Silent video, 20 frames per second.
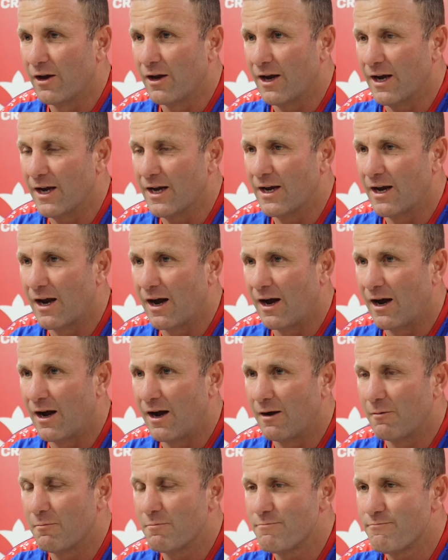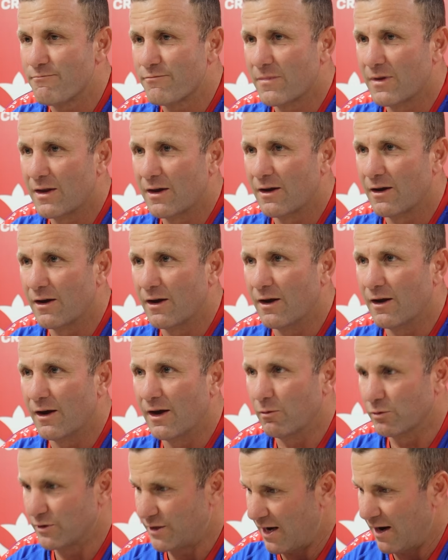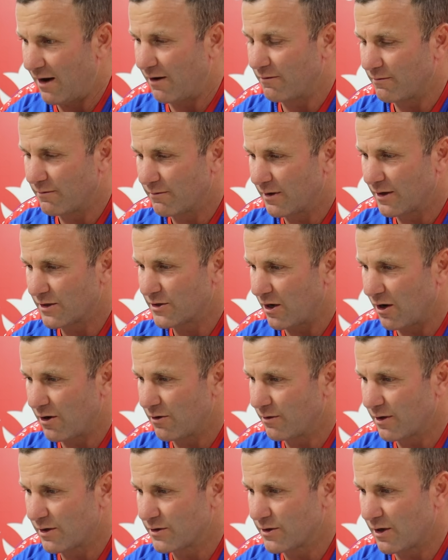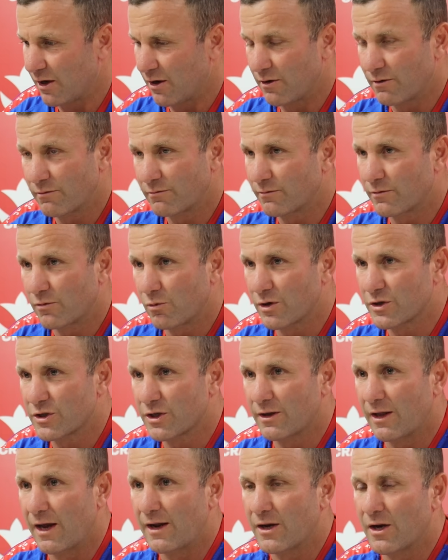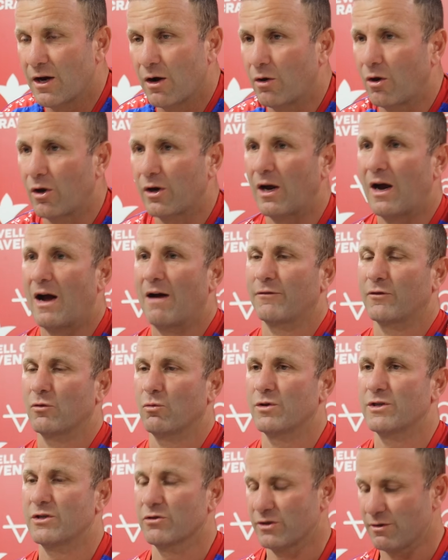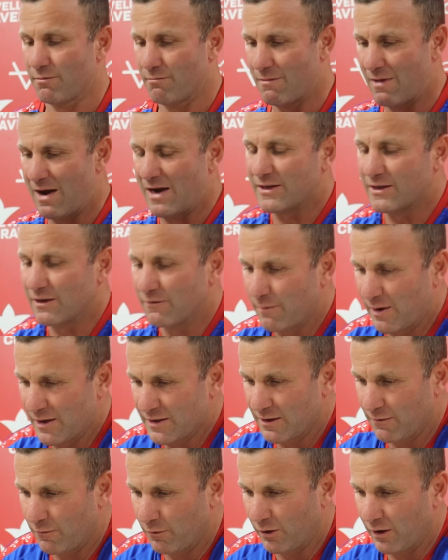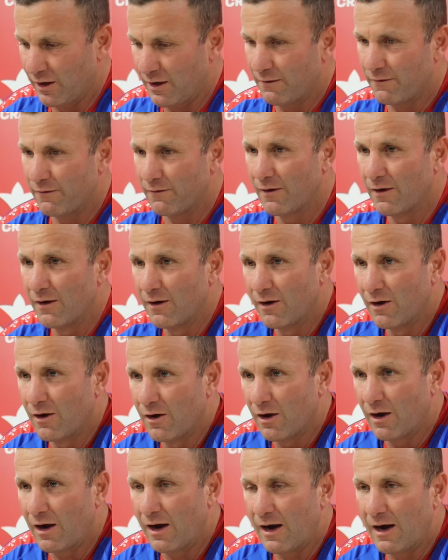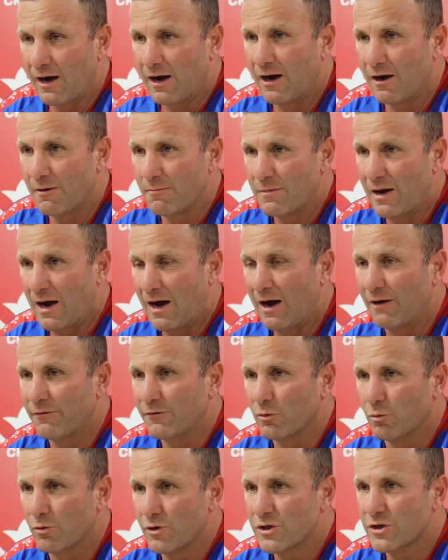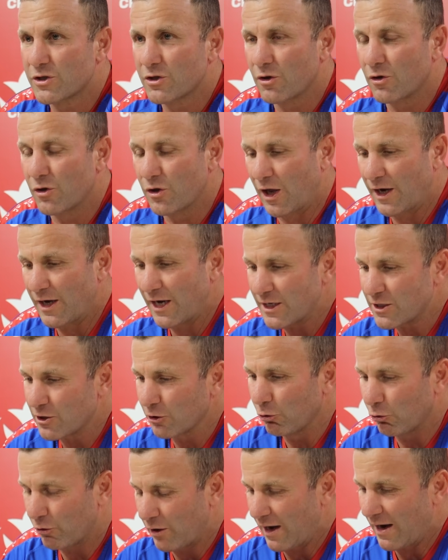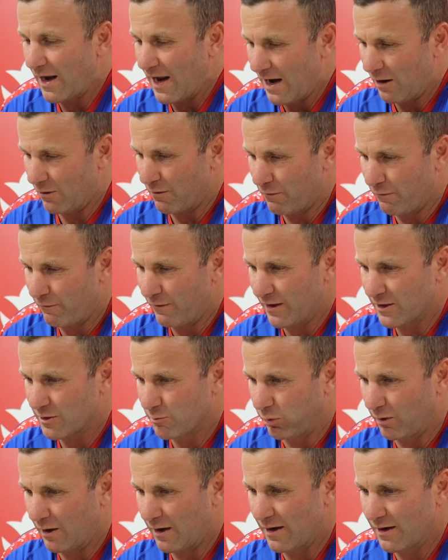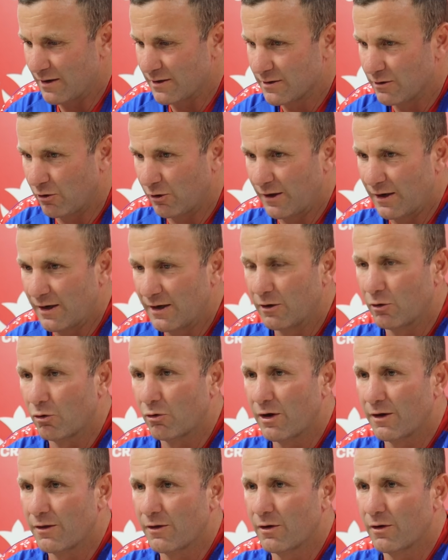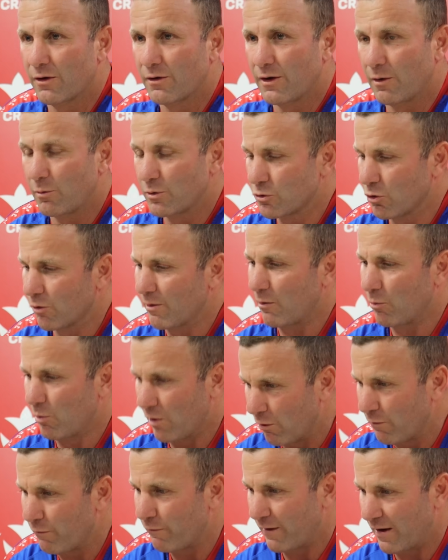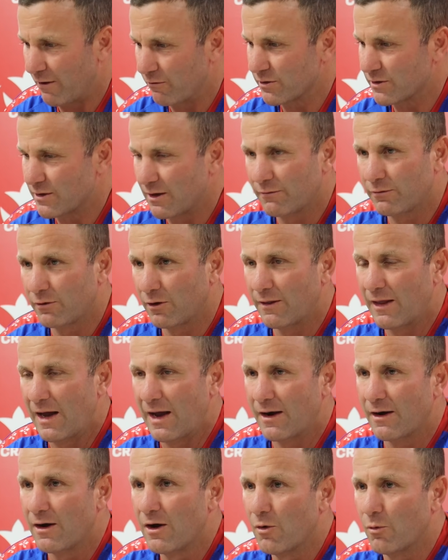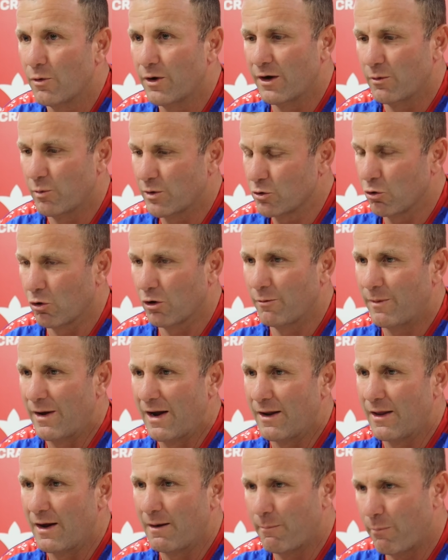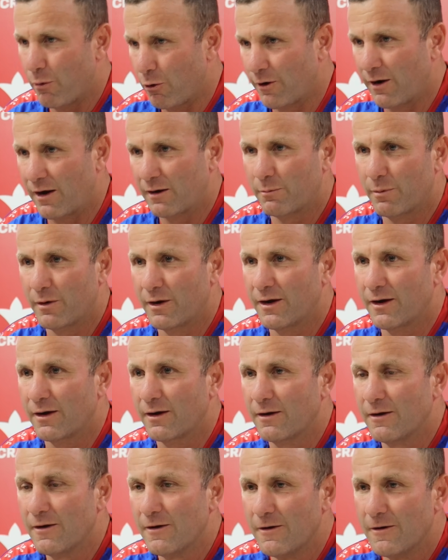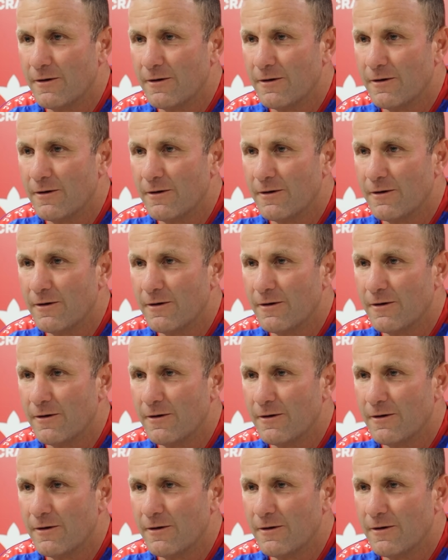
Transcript: he was down. There's no questioning that. Like afterwards, it was a massive relief. Afterwards, they need to look at how it affects players. Like they need to look at we talk about welfare and stuff like that. We talk about our product being